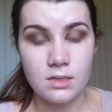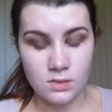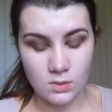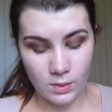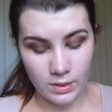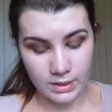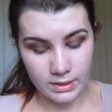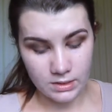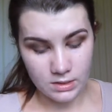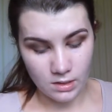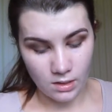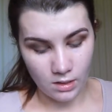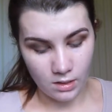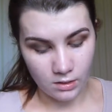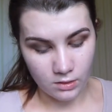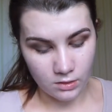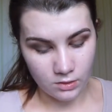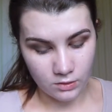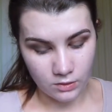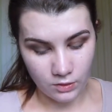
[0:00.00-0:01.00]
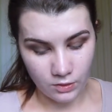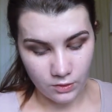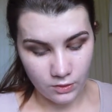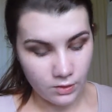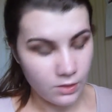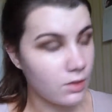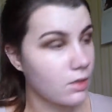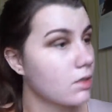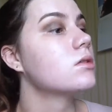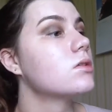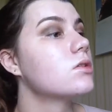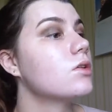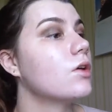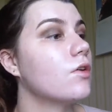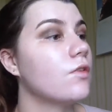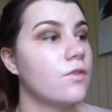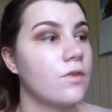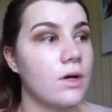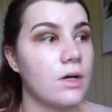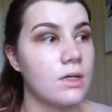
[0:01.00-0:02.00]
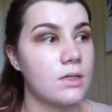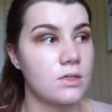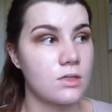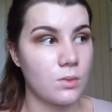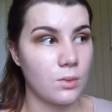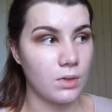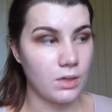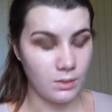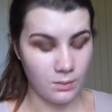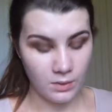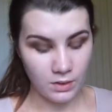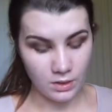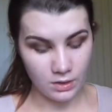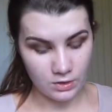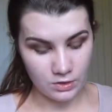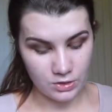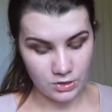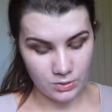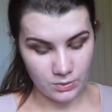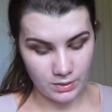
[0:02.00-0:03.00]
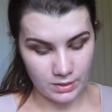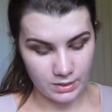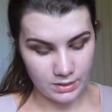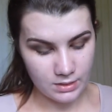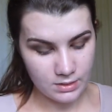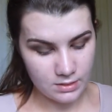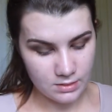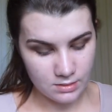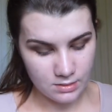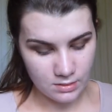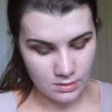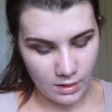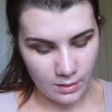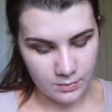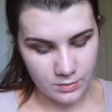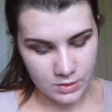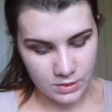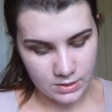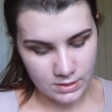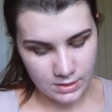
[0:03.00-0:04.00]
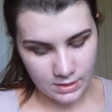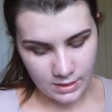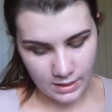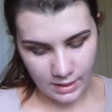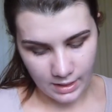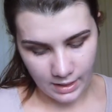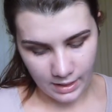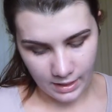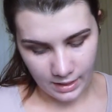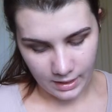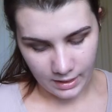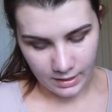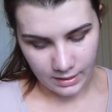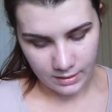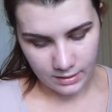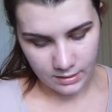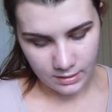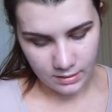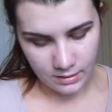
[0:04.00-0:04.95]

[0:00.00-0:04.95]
is quite a dark look so far, so what I'm going to do is I'm just going to add